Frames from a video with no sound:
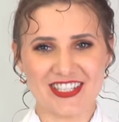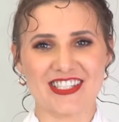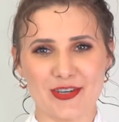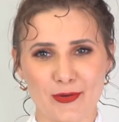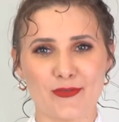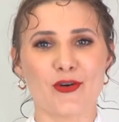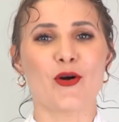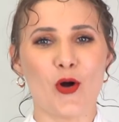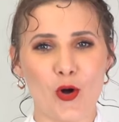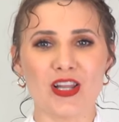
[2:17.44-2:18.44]
is suitable for
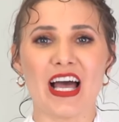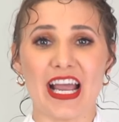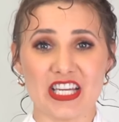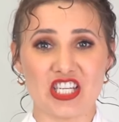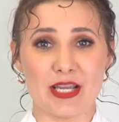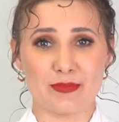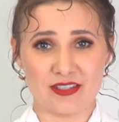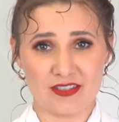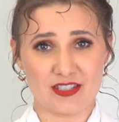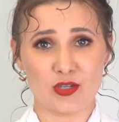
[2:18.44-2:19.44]
all eye
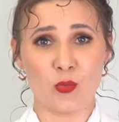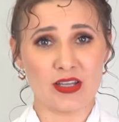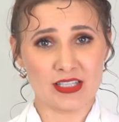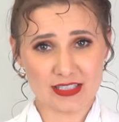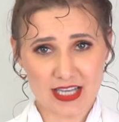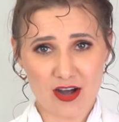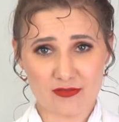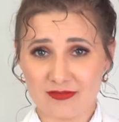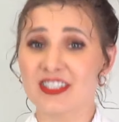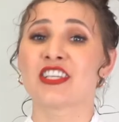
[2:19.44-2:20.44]
shapes, so when in
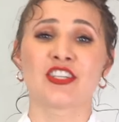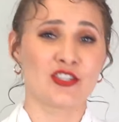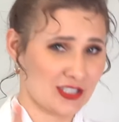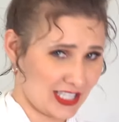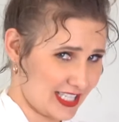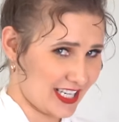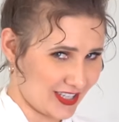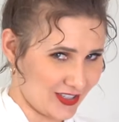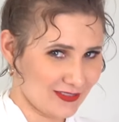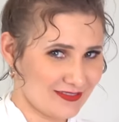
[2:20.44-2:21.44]
doubt, use a C
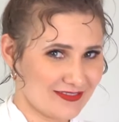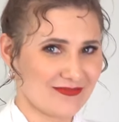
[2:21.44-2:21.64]
curl.